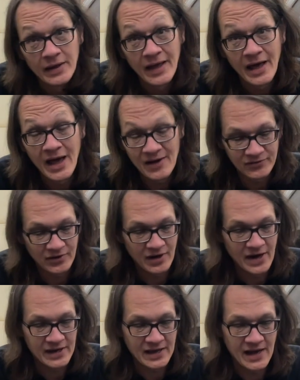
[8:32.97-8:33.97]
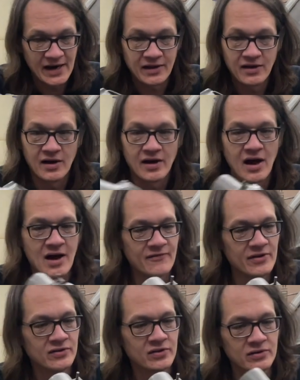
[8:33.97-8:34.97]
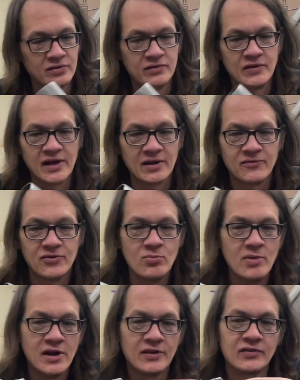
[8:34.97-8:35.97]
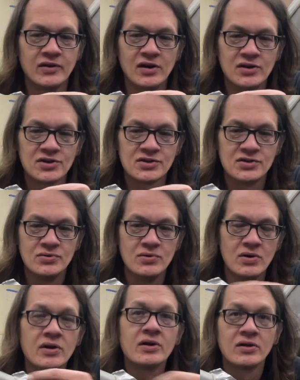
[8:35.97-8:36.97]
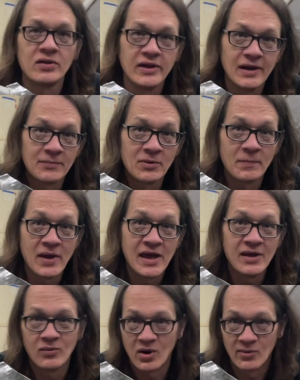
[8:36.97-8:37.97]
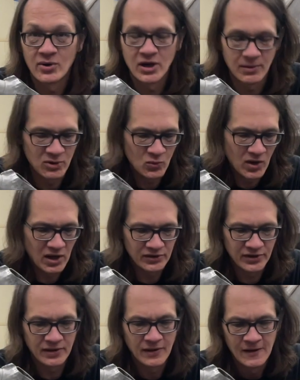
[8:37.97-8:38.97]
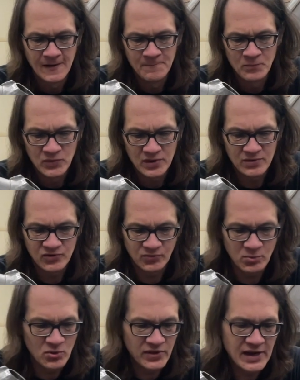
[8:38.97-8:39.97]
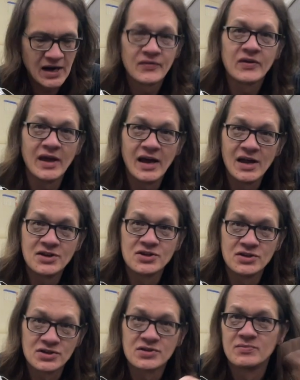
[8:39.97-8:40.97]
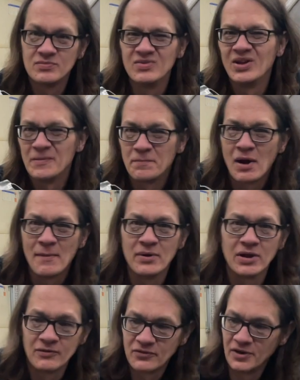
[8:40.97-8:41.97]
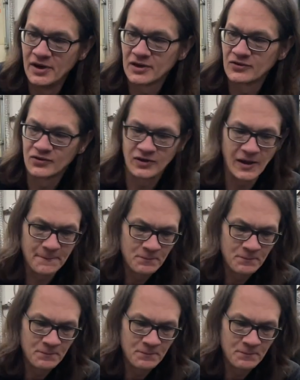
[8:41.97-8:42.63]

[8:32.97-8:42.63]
After I got it cut off, I take a few minutes here just to clean up the paint where we're going to be welding, smoothing out the edge, and just really prepping it for the next step.